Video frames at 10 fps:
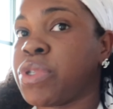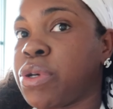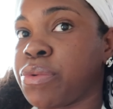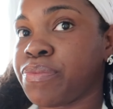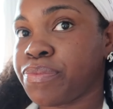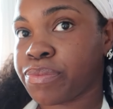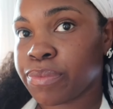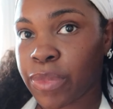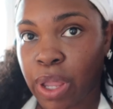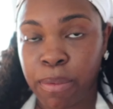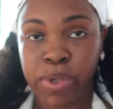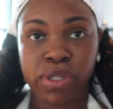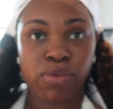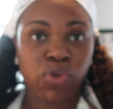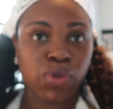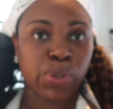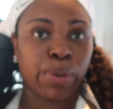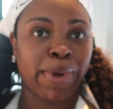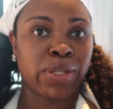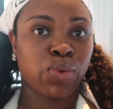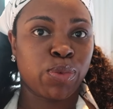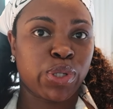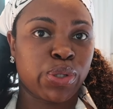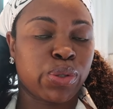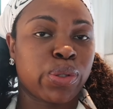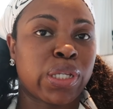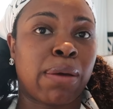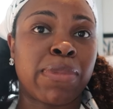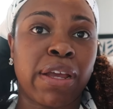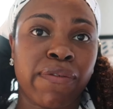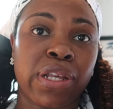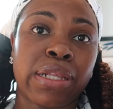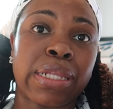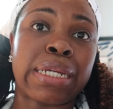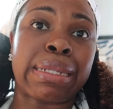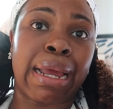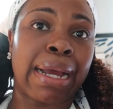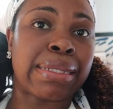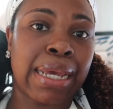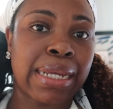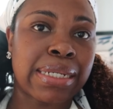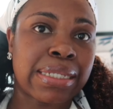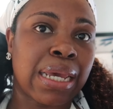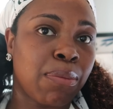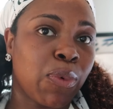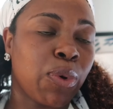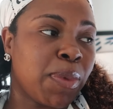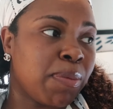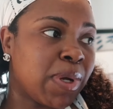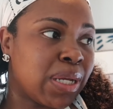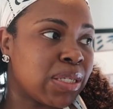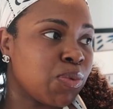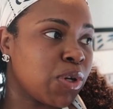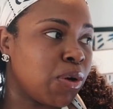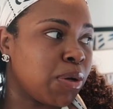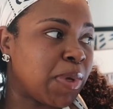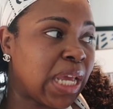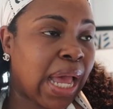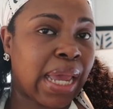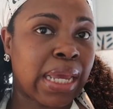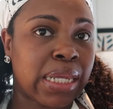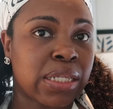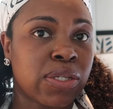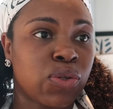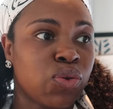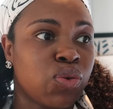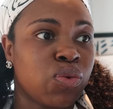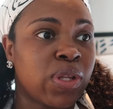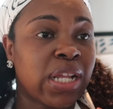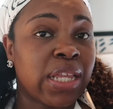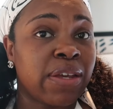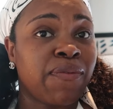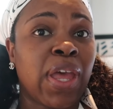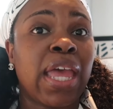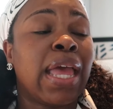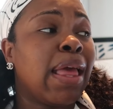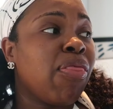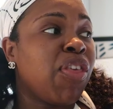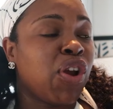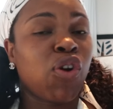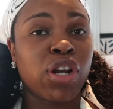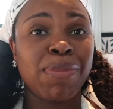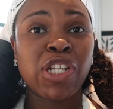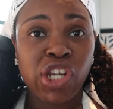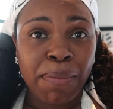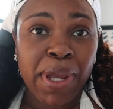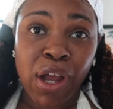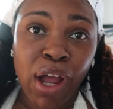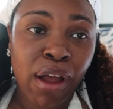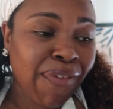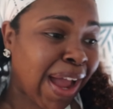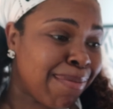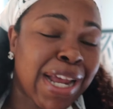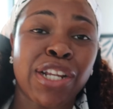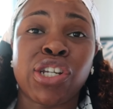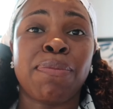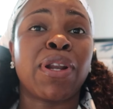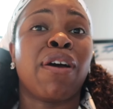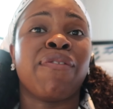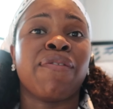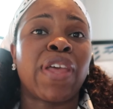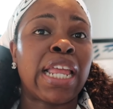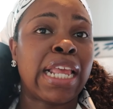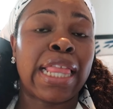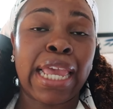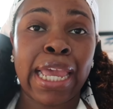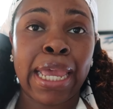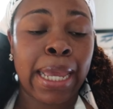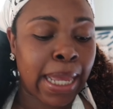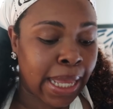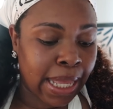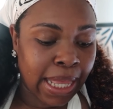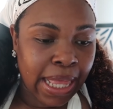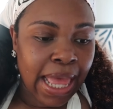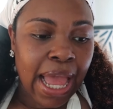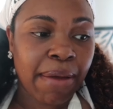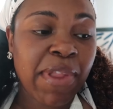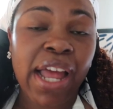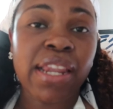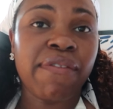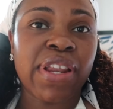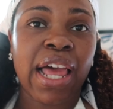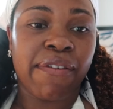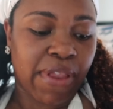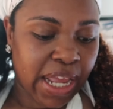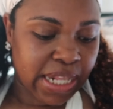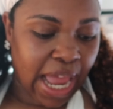so I'm putting some shorts on, my swimming shoes. I'm definitely not taking this camera with me because we're gonna be hiking to the cliff. They're gonna be jumping off. I'm not jumping off of anything. I'm not living life like